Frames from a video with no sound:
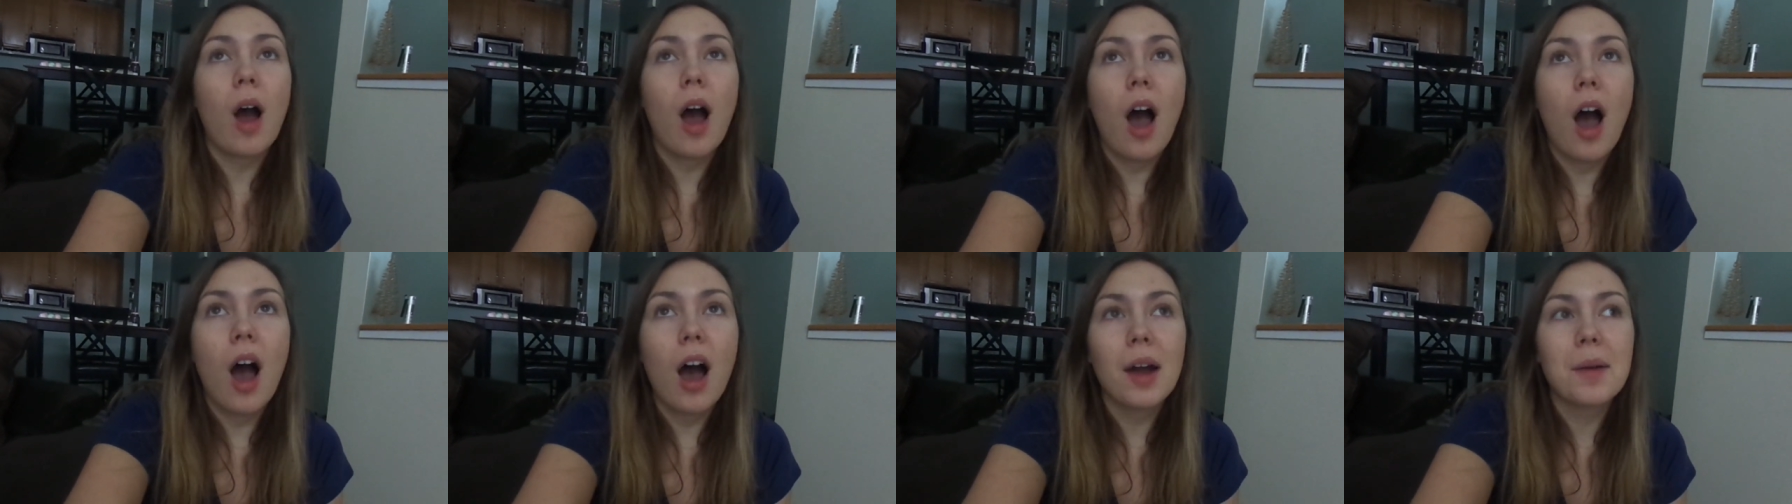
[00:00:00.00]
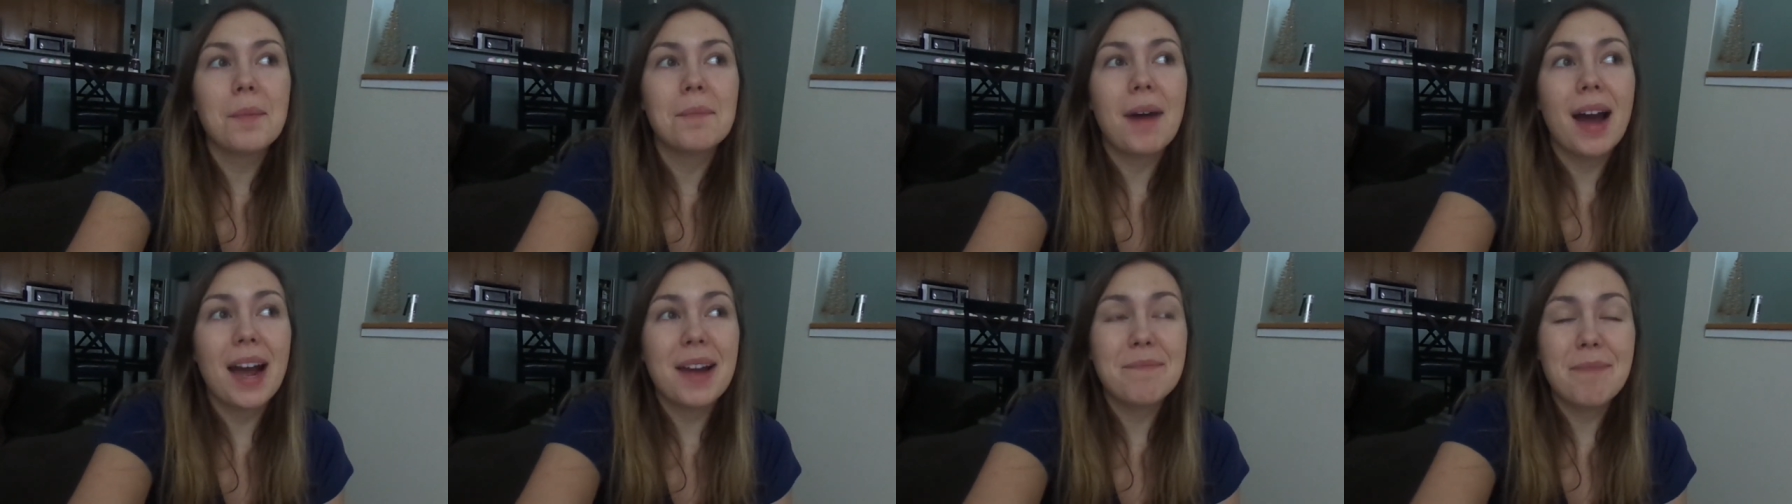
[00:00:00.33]

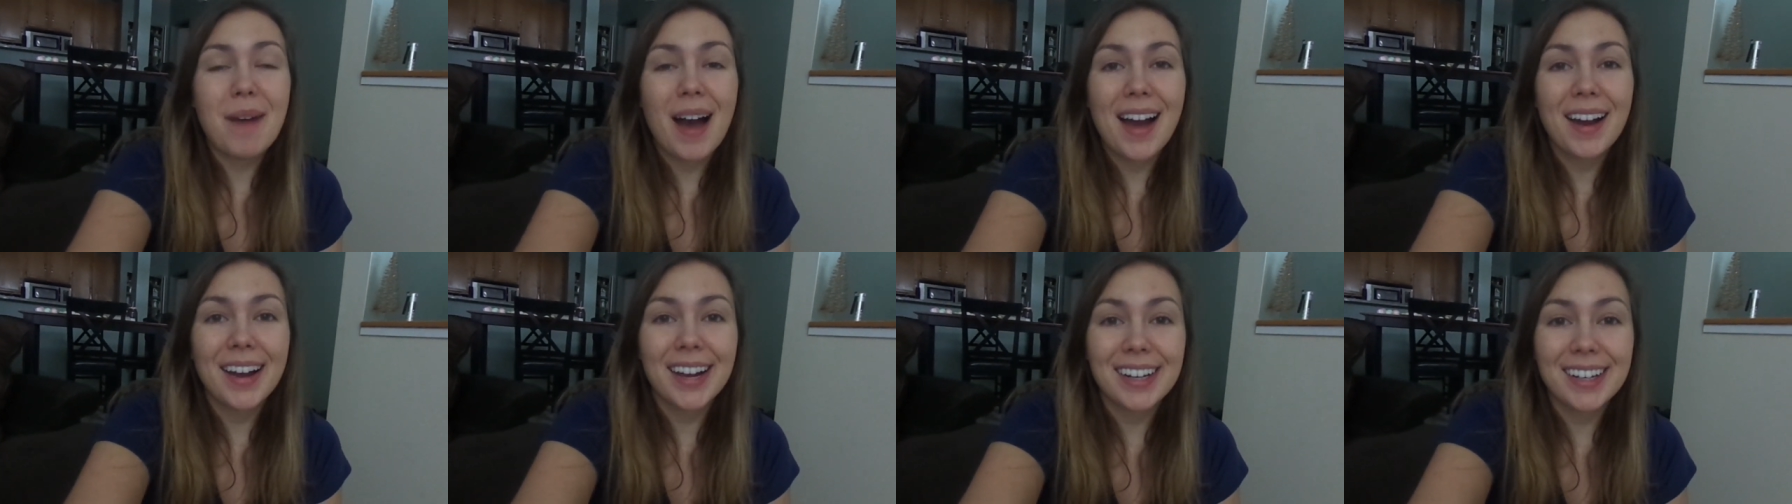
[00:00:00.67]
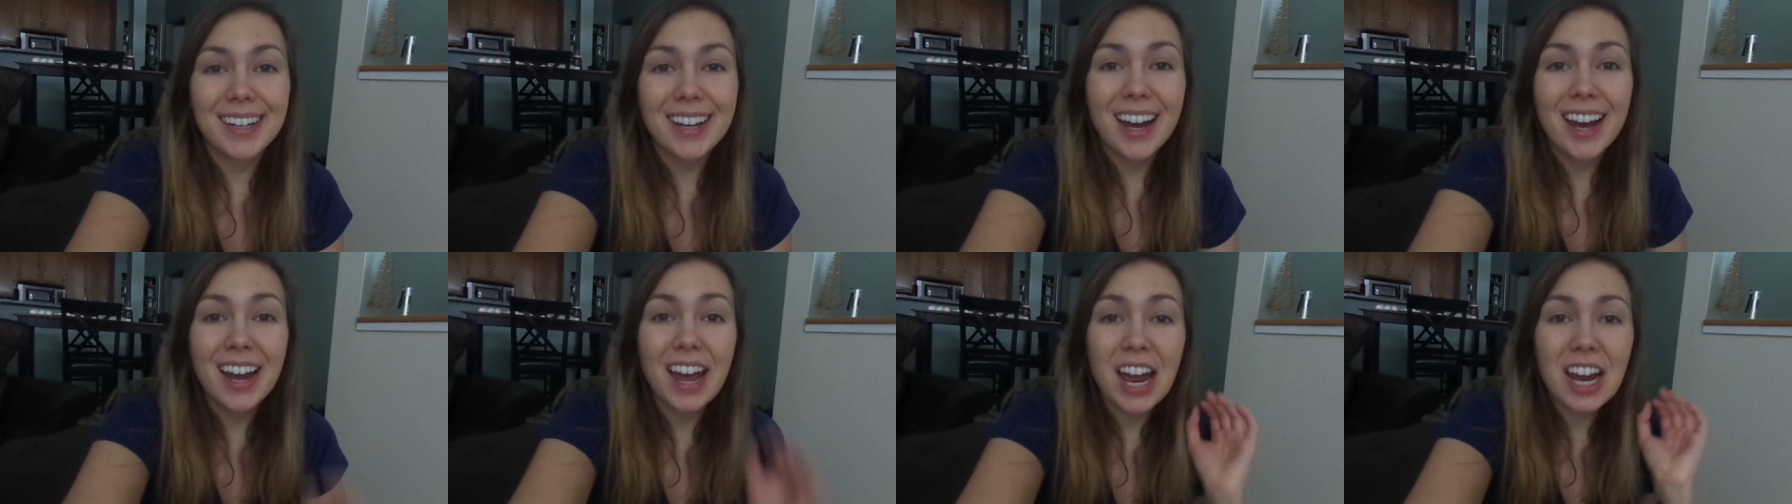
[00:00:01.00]
on my
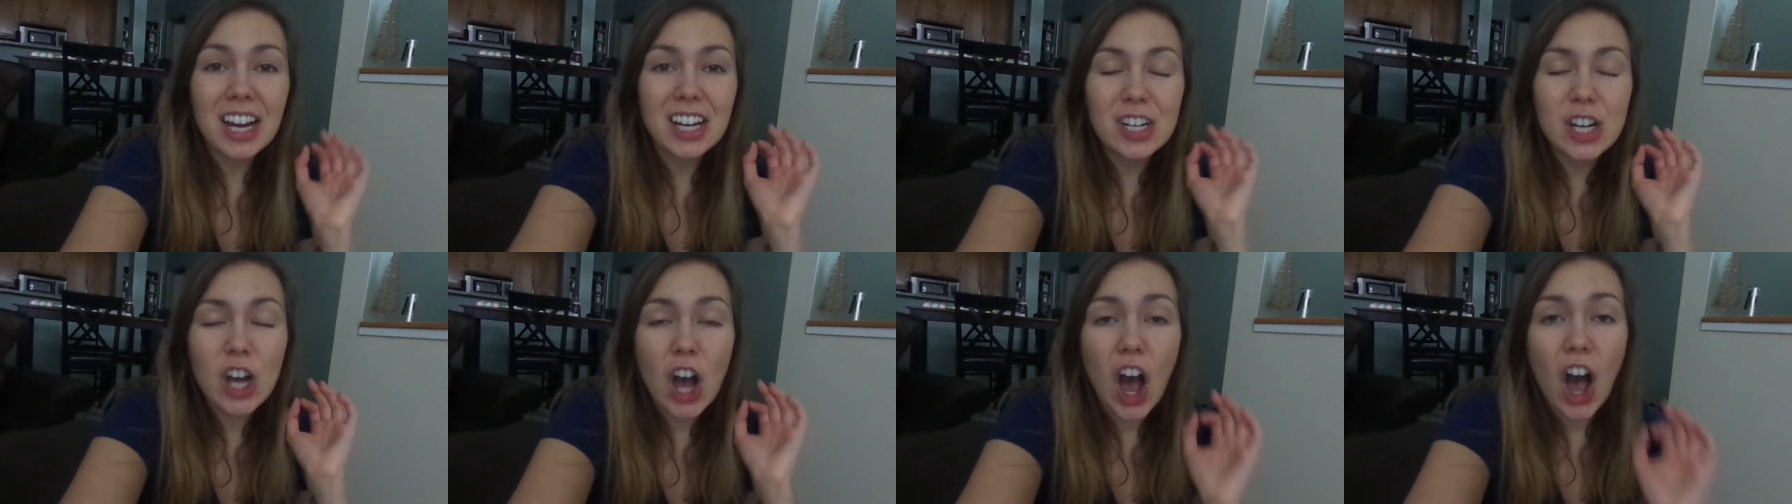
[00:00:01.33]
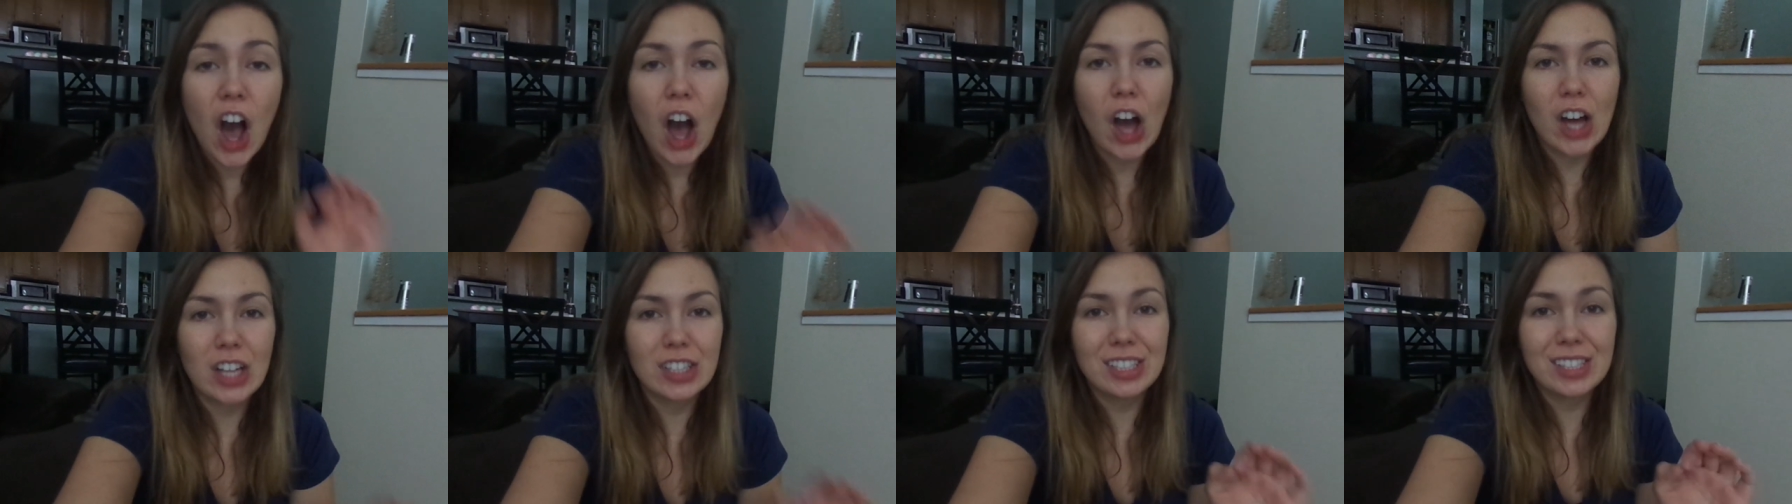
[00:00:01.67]
mind
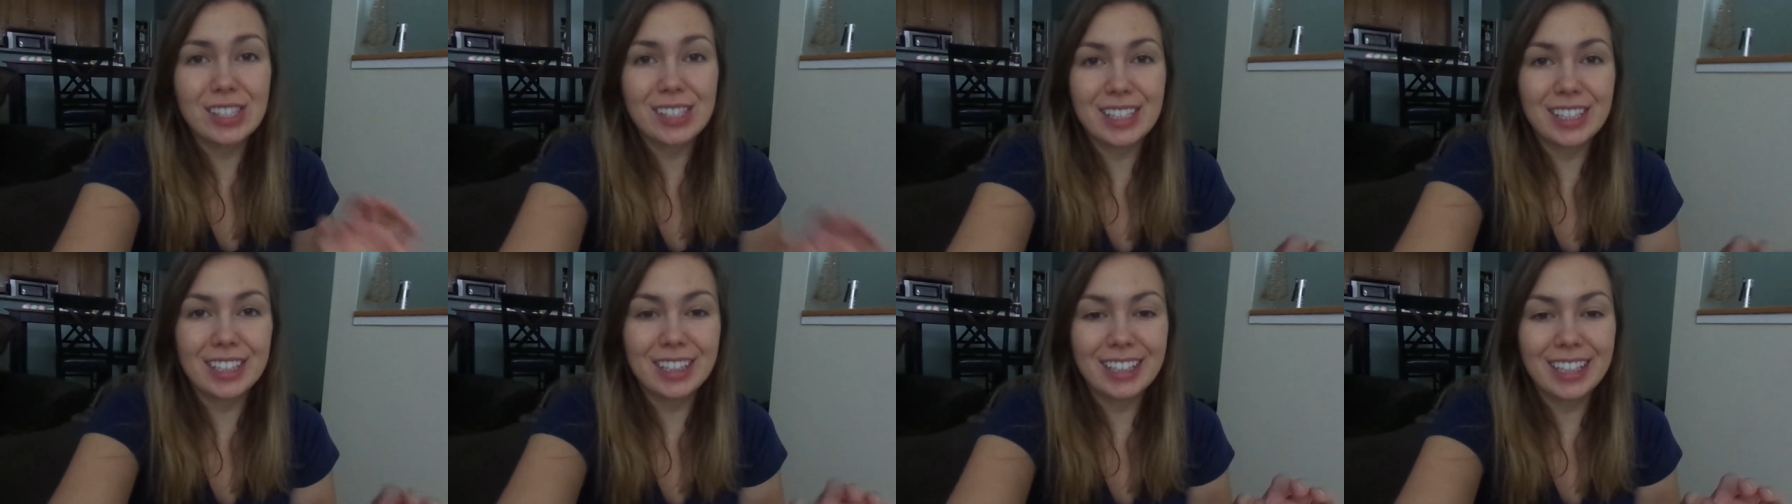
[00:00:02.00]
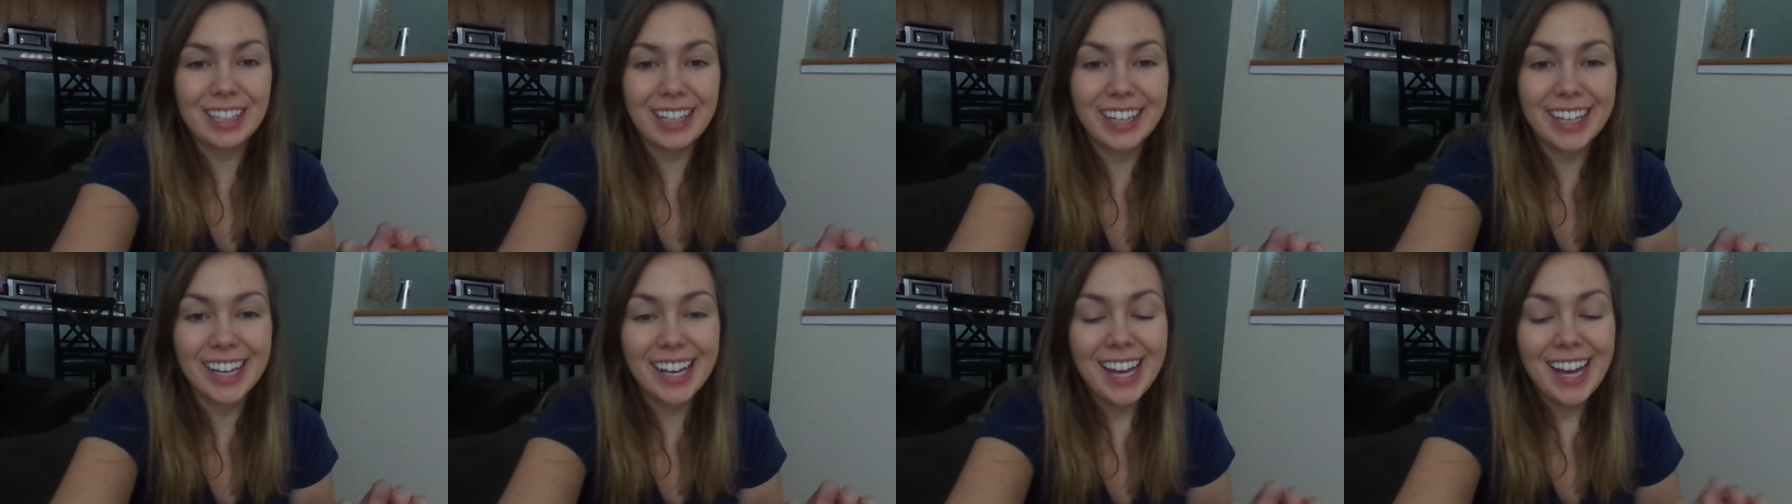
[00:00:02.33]

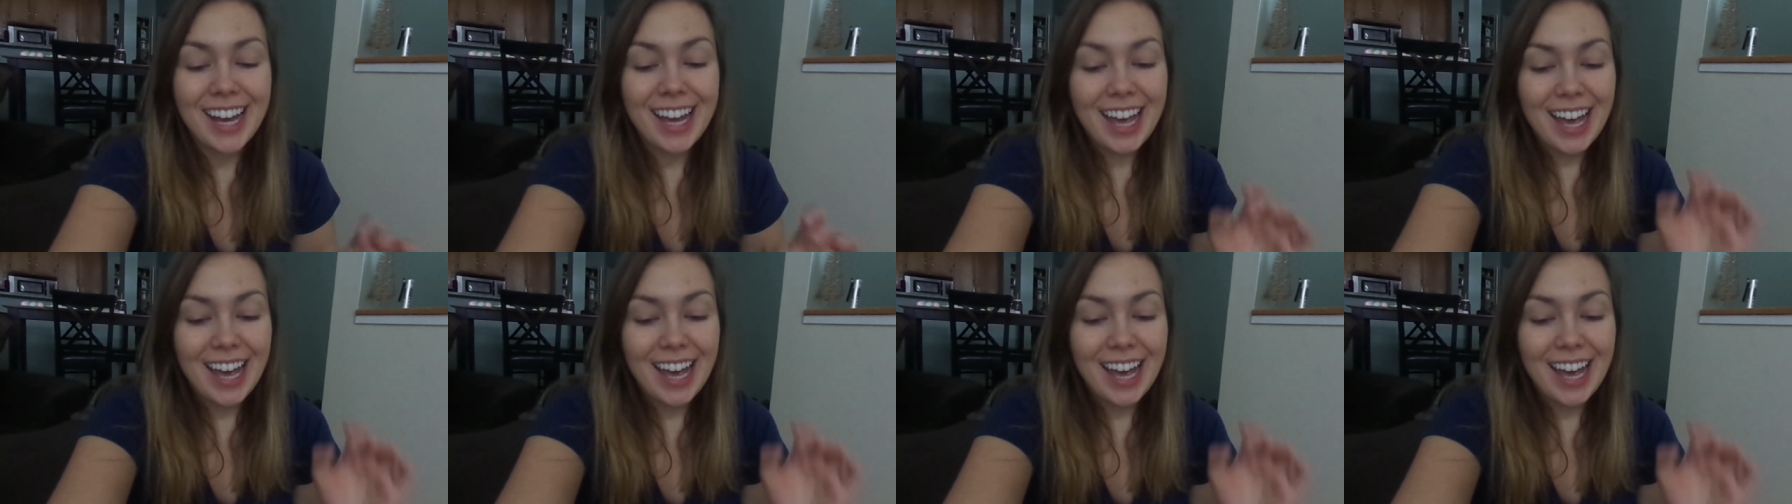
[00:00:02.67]
constantly,